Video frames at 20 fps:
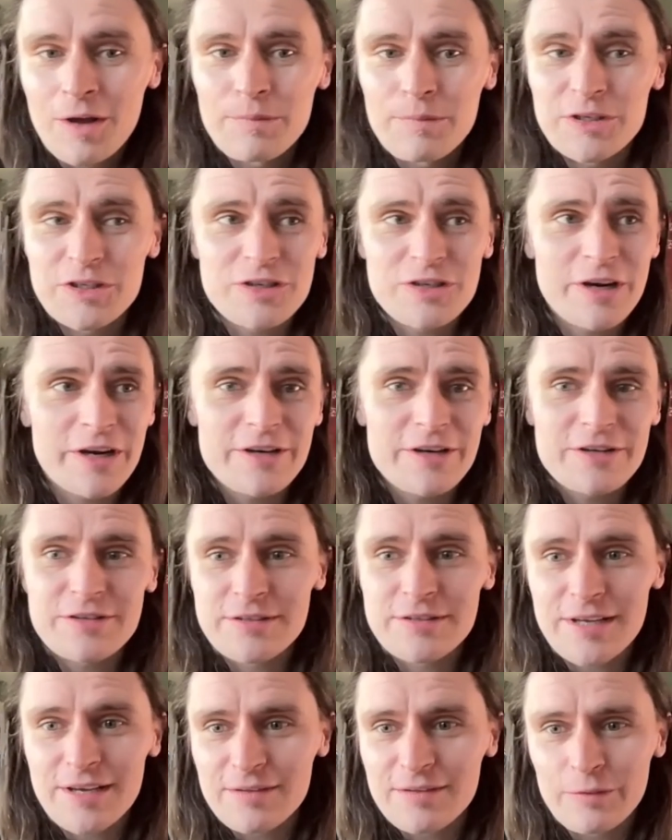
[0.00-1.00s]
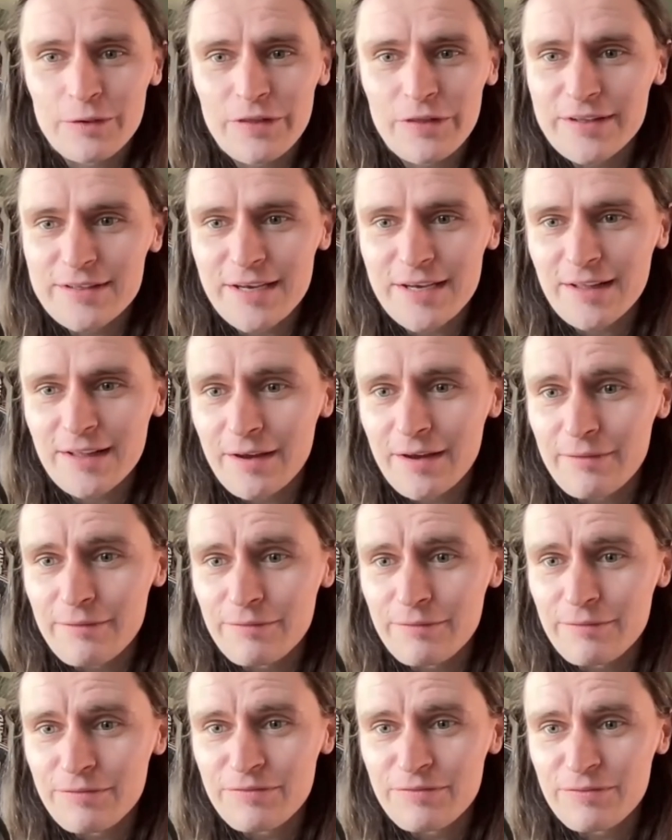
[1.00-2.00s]
But strikers are they take like
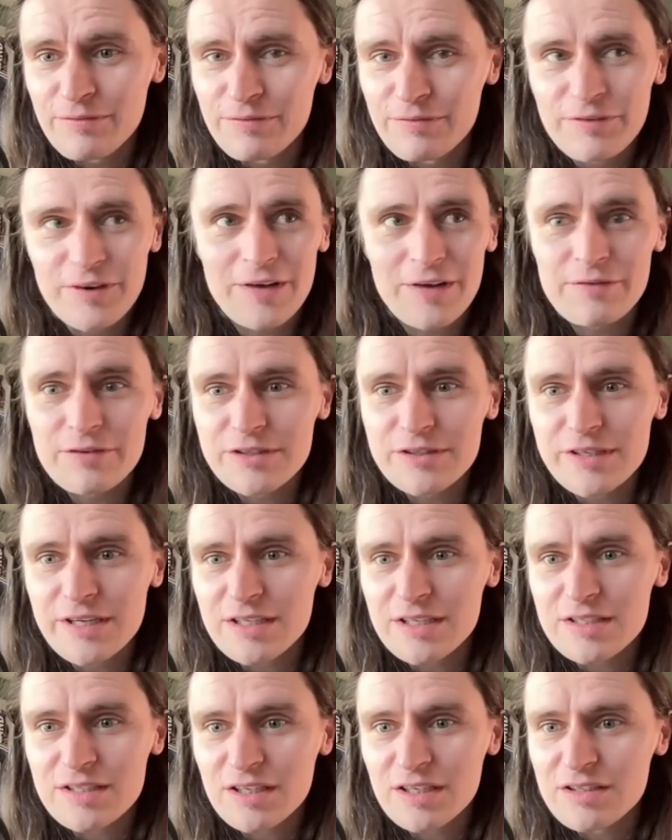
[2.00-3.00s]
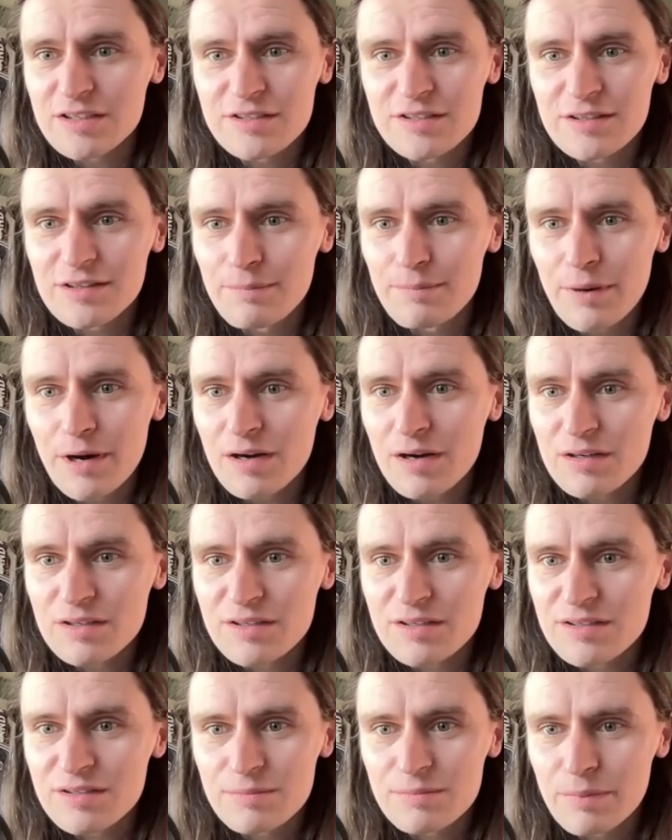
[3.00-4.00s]
5 or 6 touches in the
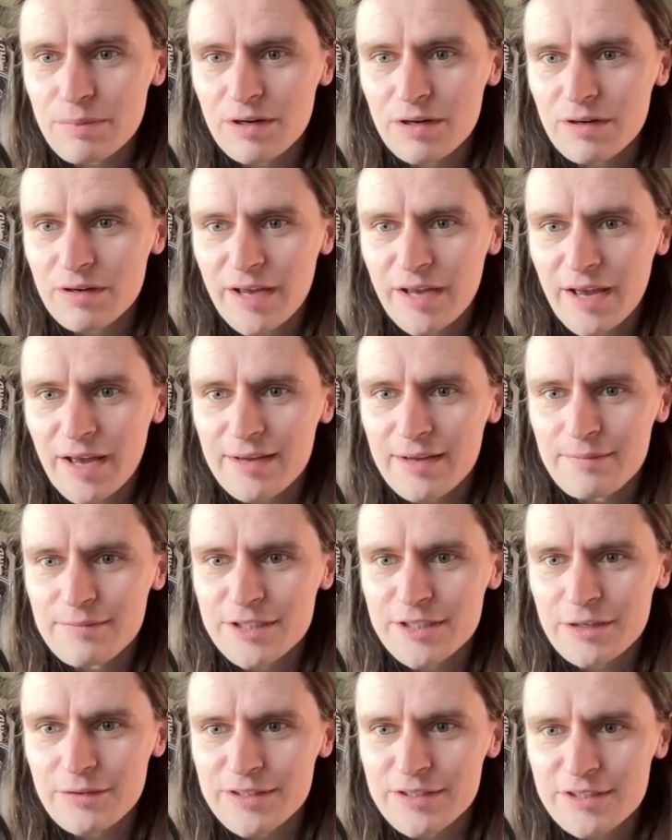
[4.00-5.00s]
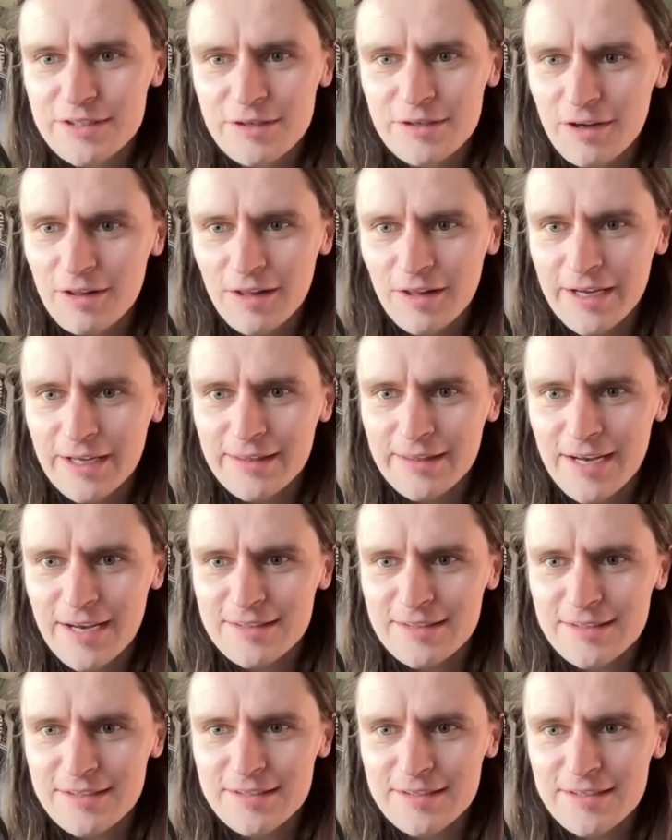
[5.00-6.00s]
box per game. So it's not like
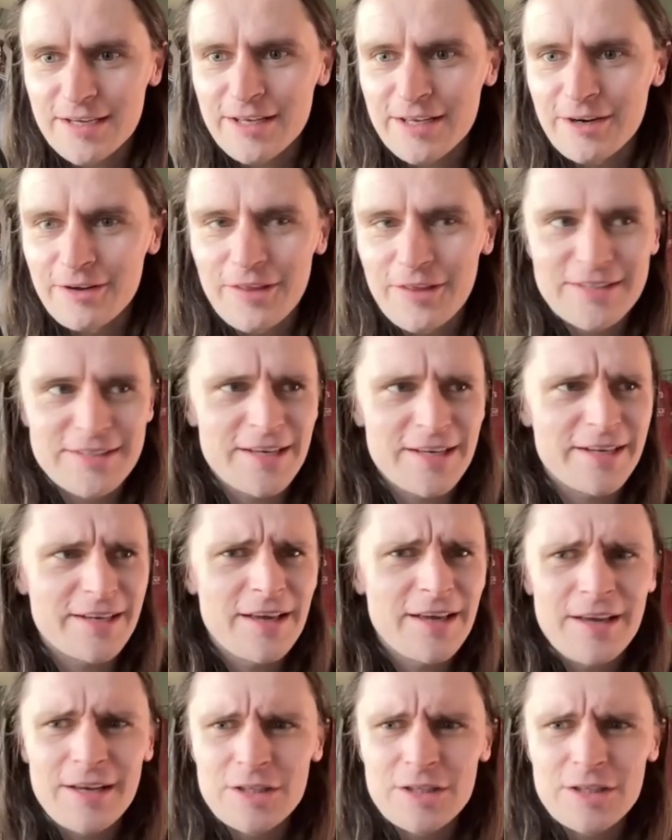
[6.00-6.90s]
that's a state, that's like